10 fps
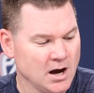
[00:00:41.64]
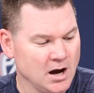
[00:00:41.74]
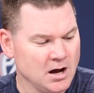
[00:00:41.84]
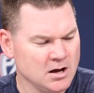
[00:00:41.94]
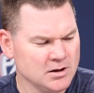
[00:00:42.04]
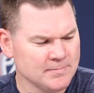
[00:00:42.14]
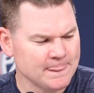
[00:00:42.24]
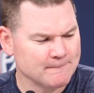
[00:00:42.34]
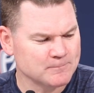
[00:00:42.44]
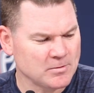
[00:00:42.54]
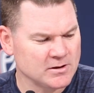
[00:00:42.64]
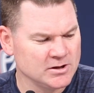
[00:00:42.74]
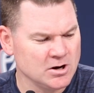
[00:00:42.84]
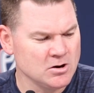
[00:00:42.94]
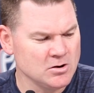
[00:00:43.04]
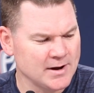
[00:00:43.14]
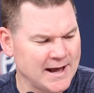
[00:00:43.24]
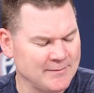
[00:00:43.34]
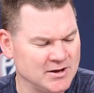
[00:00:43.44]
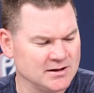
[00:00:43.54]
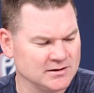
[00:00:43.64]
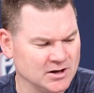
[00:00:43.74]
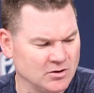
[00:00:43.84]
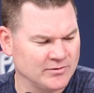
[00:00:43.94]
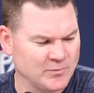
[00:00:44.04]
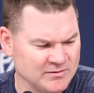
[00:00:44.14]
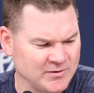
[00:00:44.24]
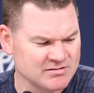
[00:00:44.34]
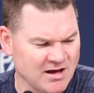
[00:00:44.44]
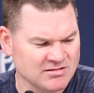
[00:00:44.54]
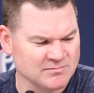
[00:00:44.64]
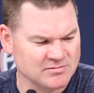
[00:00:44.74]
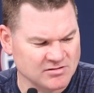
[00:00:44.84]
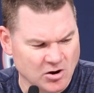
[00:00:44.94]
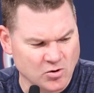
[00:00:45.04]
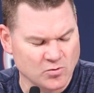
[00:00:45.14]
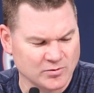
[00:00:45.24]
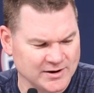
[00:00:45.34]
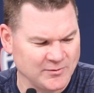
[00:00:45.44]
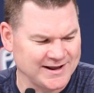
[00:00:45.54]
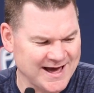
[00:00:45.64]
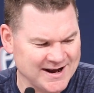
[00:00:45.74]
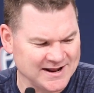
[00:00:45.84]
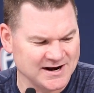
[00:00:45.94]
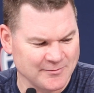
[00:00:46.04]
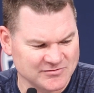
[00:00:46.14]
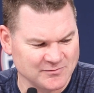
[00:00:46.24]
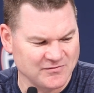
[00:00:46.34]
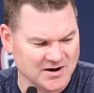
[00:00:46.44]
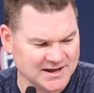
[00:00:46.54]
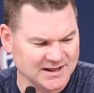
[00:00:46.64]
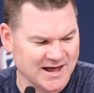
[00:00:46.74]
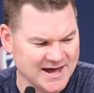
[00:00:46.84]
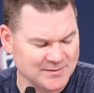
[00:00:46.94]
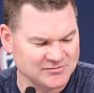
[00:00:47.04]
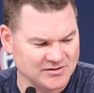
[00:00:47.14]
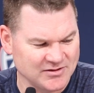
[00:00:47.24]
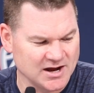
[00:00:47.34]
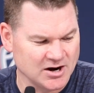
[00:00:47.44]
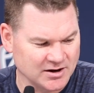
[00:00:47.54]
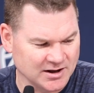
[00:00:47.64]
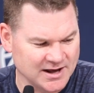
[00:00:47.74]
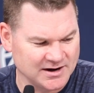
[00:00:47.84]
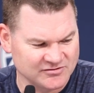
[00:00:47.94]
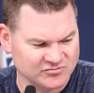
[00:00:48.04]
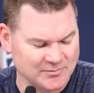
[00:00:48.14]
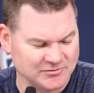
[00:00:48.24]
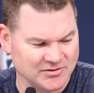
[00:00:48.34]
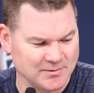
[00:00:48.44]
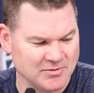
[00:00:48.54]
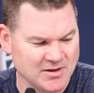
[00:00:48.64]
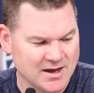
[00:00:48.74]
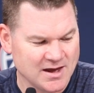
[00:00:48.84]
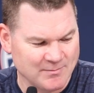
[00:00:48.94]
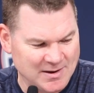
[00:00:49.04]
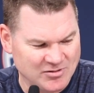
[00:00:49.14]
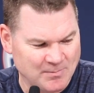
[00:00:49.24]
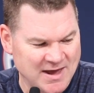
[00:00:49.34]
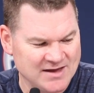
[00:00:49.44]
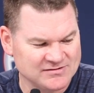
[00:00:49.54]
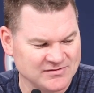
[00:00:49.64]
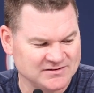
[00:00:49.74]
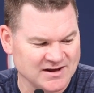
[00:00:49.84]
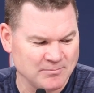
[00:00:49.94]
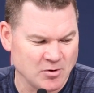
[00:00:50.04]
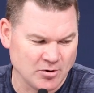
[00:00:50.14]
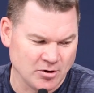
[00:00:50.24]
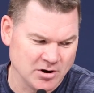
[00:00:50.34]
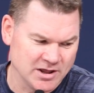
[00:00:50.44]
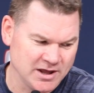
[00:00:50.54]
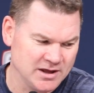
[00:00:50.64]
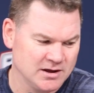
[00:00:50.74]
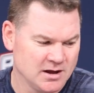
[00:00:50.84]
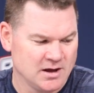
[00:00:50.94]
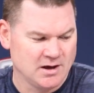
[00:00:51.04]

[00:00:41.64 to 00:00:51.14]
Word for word: Um, you know, I mean, you know, we, we saw some zone and we kind of ended up with some funky lineups in there to kind of disrupted the maybe the pace and the tempo early.